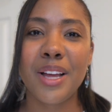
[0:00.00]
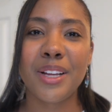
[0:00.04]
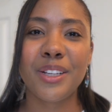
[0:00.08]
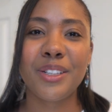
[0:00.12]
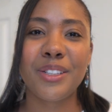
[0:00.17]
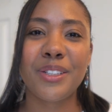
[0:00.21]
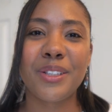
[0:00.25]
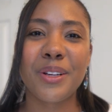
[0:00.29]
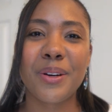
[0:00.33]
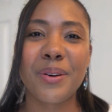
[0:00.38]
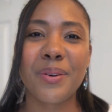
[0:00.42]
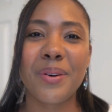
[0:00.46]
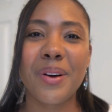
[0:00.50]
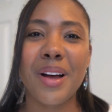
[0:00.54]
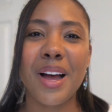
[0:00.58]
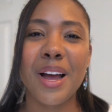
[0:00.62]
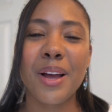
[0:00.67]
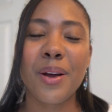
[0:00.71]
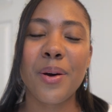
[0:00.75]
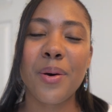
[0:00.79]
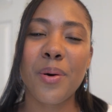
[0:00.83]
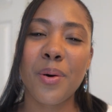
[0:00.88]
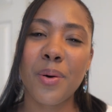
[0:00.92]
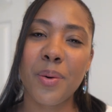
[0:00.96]
So I
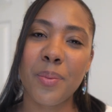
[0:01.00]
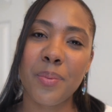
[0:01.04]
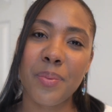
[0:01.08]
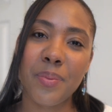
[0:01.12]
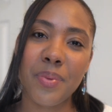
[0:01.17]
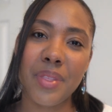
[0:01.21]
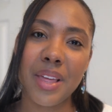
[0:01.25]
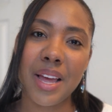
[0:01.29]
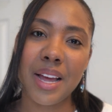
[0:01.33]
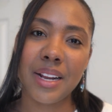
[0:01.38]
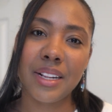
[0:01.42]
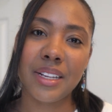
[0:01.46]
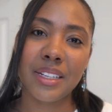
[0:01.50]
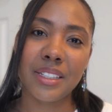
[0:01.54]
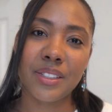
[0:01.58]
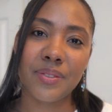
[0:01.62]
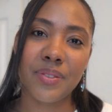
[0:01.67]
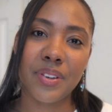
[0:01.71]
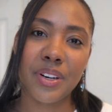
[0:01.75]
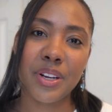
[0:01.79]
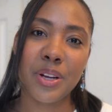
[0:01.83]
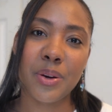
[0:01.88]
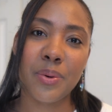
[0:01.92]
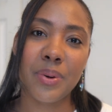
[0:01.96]
hope that this
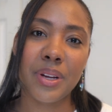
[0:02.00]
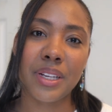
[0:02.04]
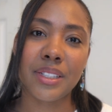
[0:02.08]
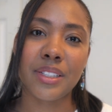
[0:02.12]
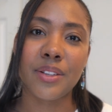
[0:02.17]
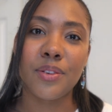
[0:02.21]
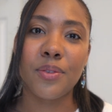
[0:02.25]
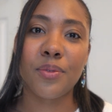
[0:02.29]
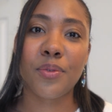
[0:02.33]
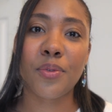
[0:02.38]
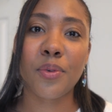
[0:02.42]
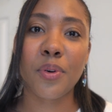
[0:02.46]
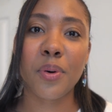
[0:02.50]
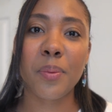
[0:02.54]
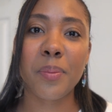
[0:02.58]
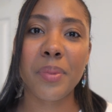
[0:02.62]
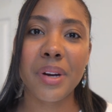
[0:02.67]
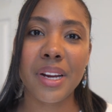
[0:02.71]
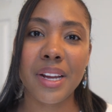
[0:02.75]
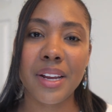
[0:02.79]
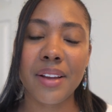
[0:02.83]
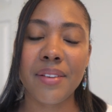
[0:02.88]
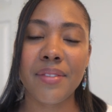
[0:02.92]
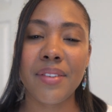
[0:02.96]
video is
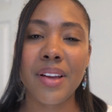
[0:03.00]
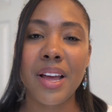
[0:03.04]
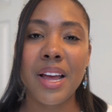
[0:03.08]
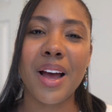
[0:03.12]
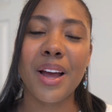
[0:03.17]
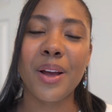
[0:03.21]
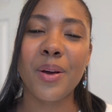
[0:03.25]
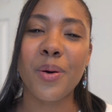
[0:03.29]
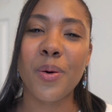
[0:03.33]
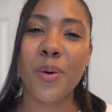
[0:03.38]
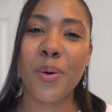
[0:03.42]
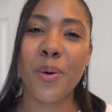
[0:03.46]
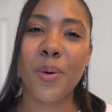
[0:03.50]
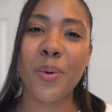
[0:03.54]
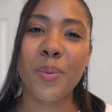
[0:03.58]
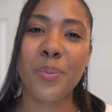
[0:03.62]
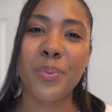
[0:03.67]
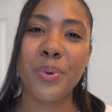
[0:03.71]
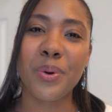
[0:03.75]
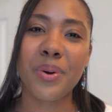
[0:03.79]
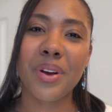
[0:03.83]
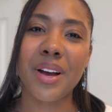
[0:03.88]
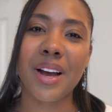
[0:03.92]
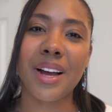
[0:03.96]
informative. I hope
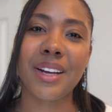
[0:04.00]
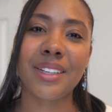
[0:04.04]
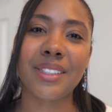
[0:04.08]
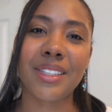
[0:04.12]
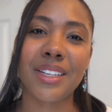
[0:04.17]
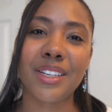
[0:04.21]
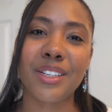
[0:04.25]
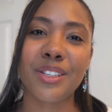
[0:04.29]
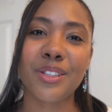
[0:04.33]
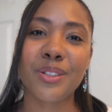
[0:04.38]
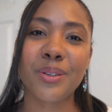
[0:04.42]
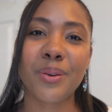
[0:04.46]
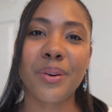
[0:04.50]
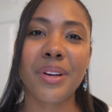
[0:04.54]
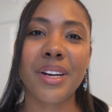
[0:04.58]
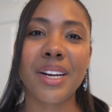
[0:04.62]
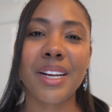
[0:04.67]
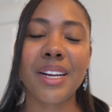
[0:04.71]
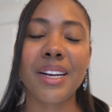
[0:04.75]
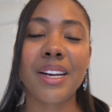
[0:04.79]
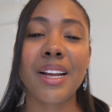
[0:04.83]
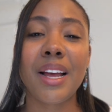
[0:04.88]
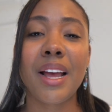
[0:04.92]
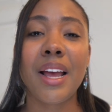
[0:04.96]
you guys enjoyed
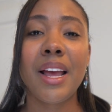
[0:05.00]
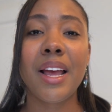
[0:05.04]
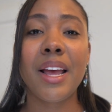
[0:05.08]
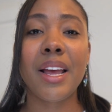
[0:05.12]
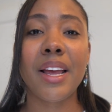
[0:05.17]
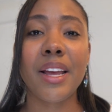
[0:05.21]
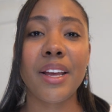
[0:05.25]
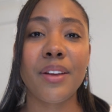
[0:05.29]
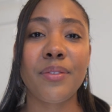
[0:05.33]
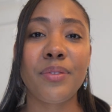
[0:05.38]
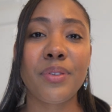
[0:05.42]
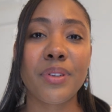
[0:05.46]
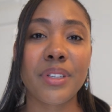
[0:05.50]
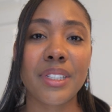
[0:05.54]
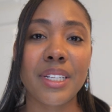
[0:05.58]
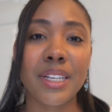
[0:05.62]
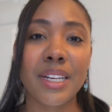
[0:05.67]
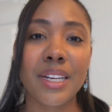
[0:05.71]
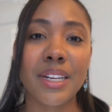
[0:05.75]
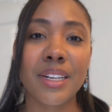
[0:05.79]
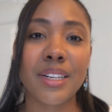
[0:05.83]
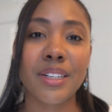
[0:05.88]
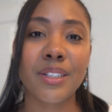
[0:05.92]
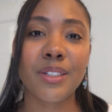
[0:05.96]
it. If you
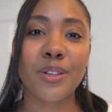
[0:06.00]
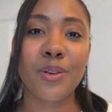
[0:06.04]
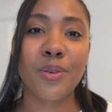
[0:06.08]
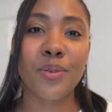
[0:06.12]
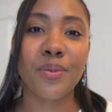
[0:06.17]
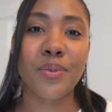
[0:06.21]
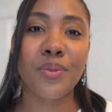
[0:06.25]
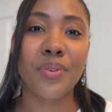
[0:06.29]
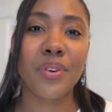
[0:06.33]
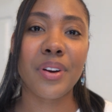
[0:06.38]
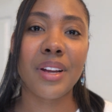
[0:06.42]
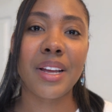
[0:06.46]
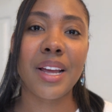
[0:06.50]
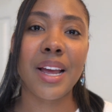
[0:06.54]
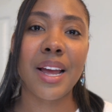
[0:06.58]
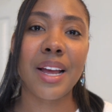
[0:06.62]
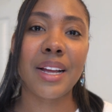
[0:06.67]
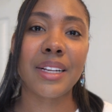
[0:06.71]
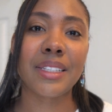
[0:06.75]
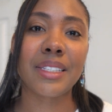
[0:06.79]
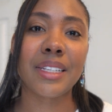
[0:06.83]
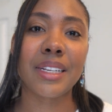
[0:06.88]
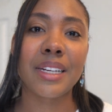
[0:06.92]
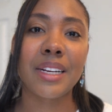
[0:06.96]
did, don't
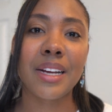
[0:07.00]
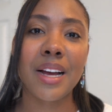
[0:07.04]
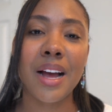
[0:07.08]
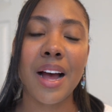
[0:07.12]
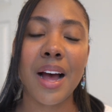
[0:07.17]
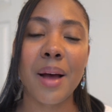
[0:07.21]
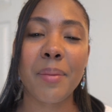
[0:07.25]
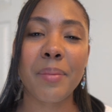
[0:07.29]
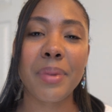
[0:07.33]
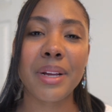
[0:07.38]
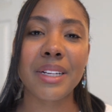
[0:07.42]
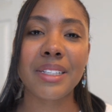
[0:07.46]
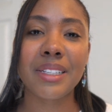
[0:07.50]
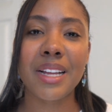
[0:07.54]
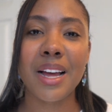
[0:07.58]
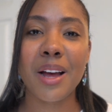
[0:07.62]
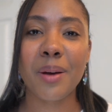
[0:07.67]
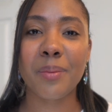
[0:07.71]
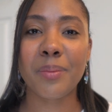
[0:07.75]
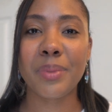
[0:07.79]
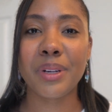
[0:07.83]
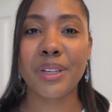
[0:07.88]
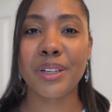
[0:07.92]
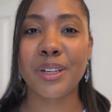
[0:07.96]
forget to comment
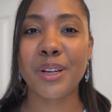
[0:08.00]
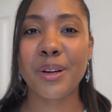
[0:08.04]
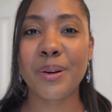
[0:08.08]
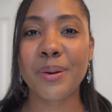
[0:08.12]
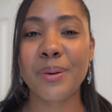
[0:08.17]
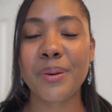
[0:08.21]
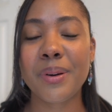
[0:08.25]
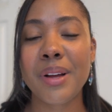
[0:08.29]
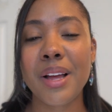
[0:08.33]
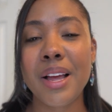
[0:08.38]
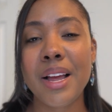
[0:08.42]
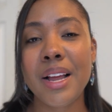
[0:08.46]
down below.